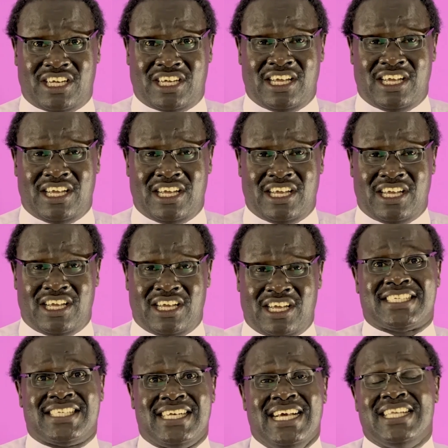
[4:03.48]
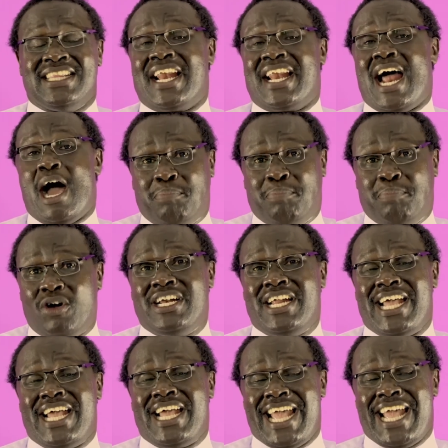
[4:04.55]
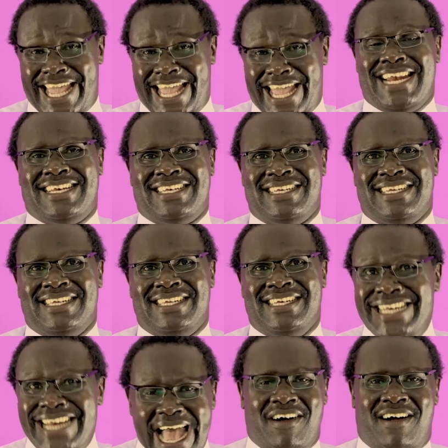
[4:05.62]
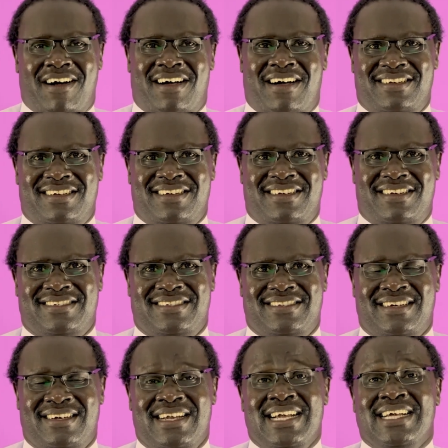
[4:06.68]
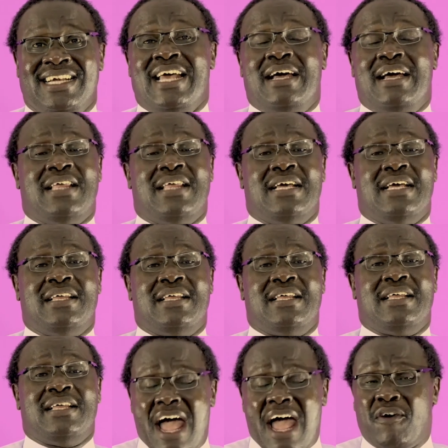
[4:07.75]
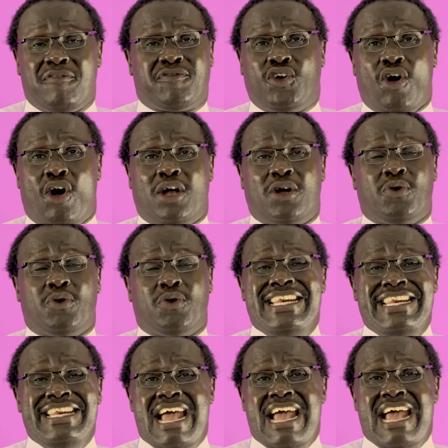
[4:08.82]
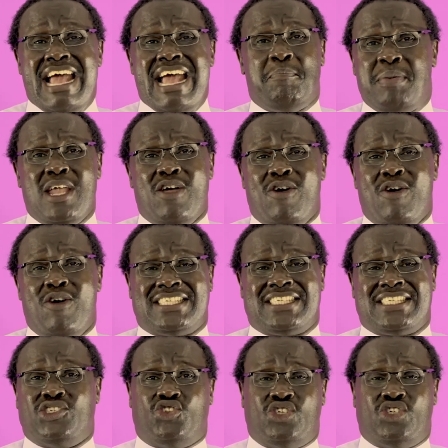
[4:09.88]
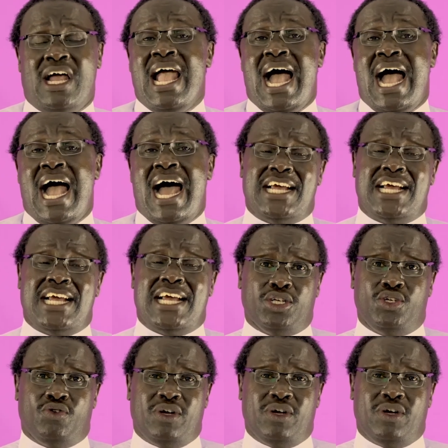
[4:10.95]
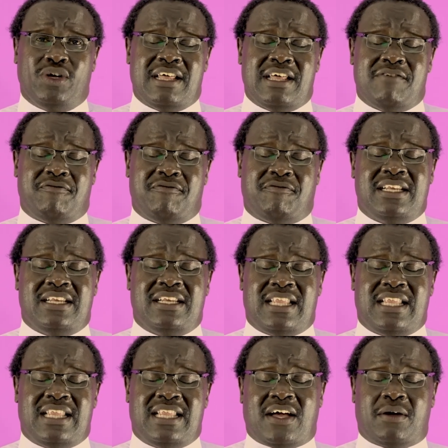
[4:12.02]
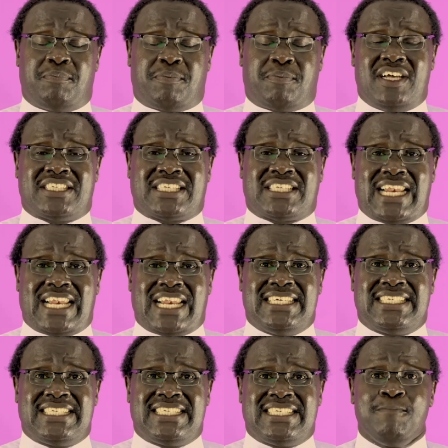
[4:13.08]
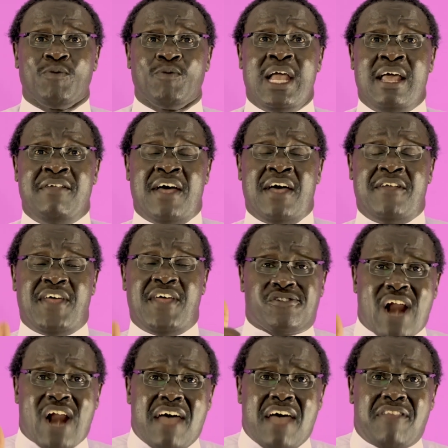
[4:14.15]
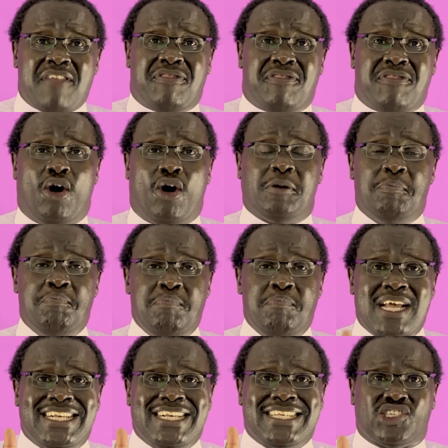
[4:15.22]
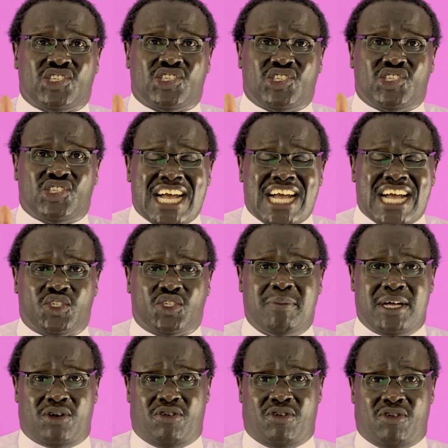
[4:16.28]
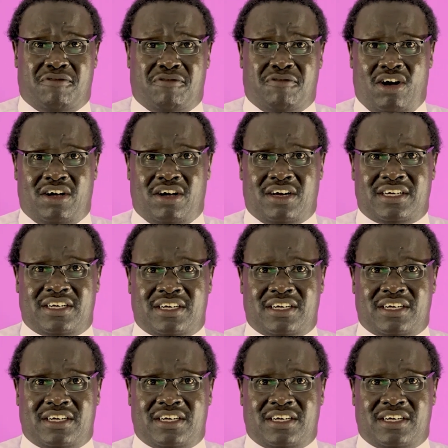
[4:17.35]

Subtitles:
on us that are born again. Never. The wrath of God will never be on us. And I told you in the other previous classes that the wrath of God means the judgment of God,